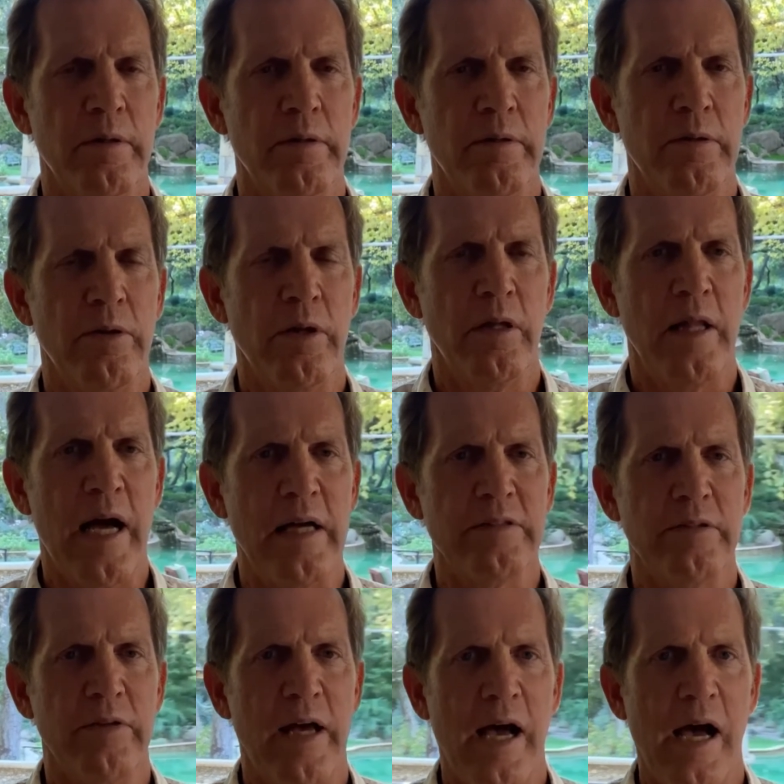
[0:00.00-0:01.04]
to the glass
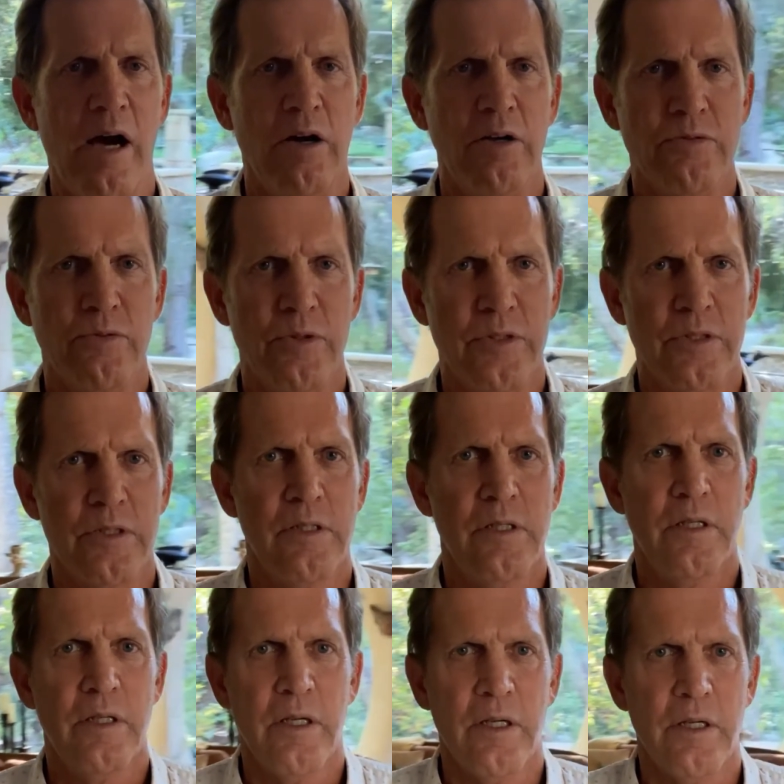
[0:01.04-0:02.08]
of the house, which
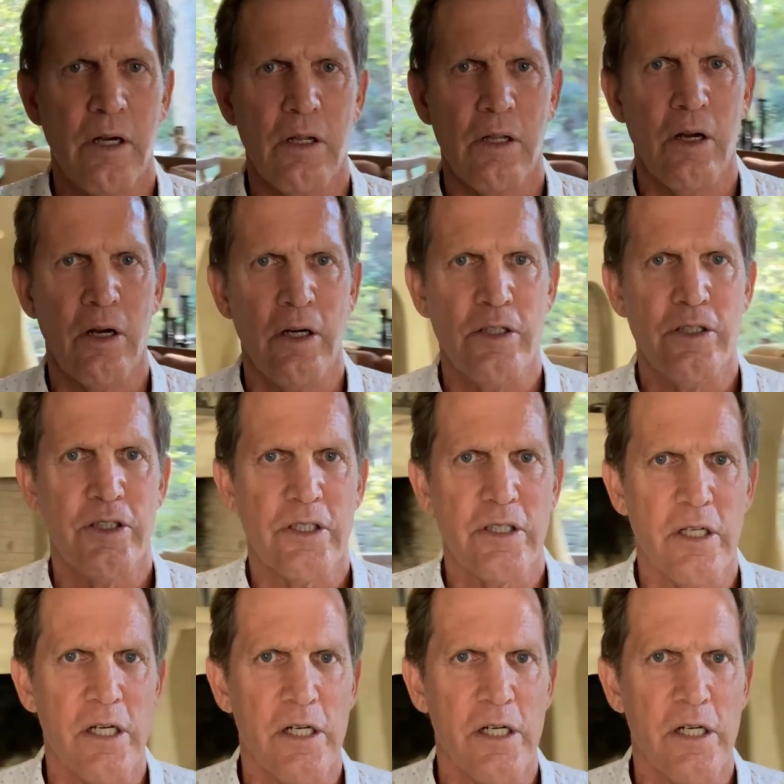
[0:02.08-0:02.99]
are large